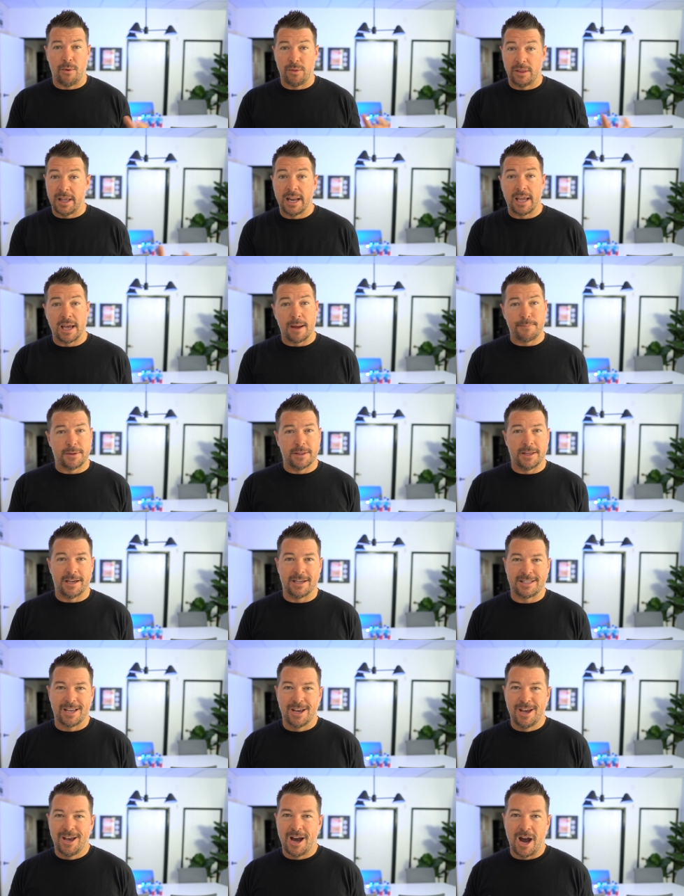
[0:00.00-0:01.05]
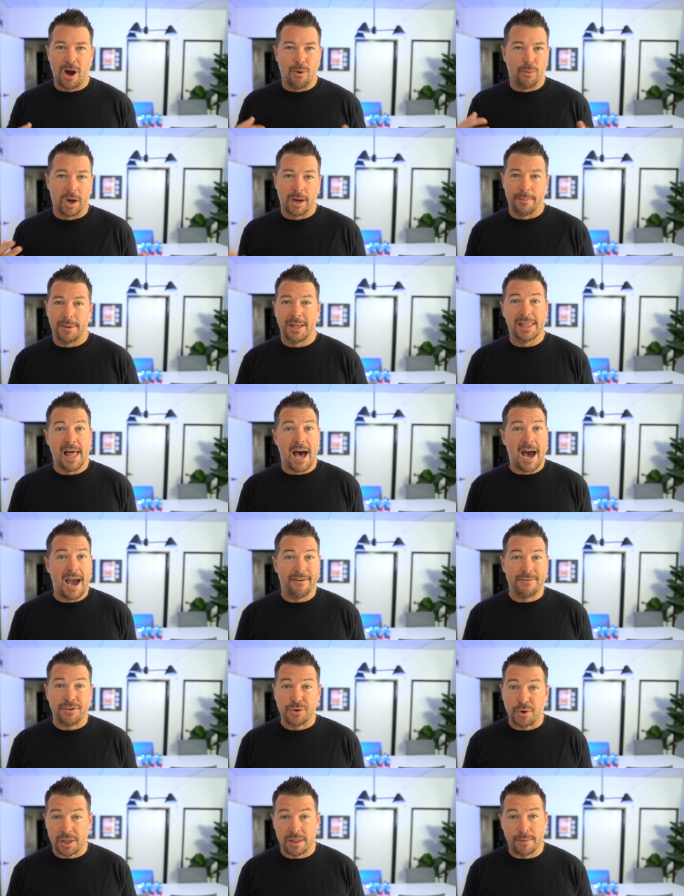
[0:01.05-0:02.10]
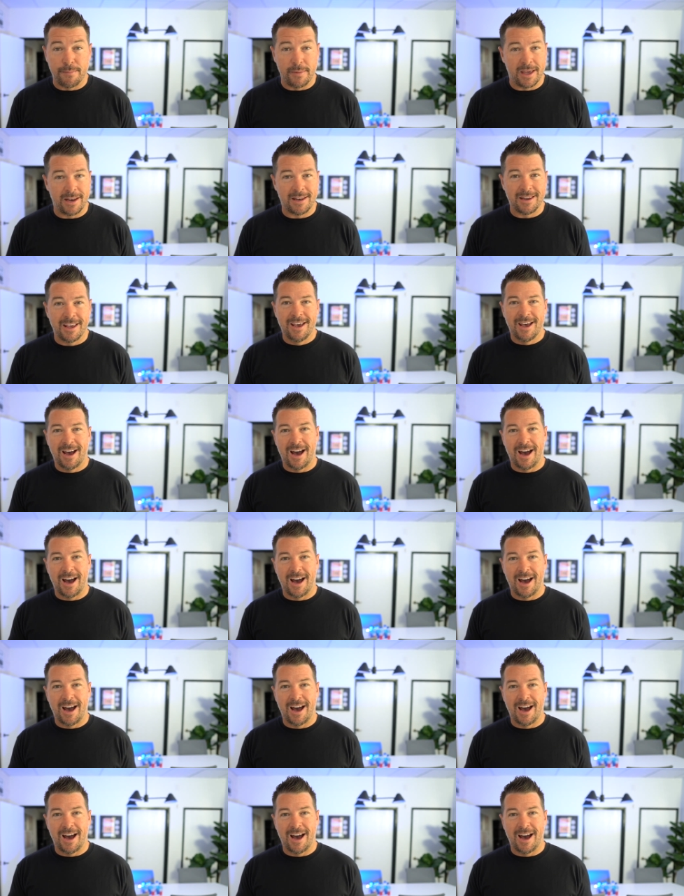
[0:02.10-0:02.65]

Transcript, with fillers: leading up to this. We're gonna be live during the mint.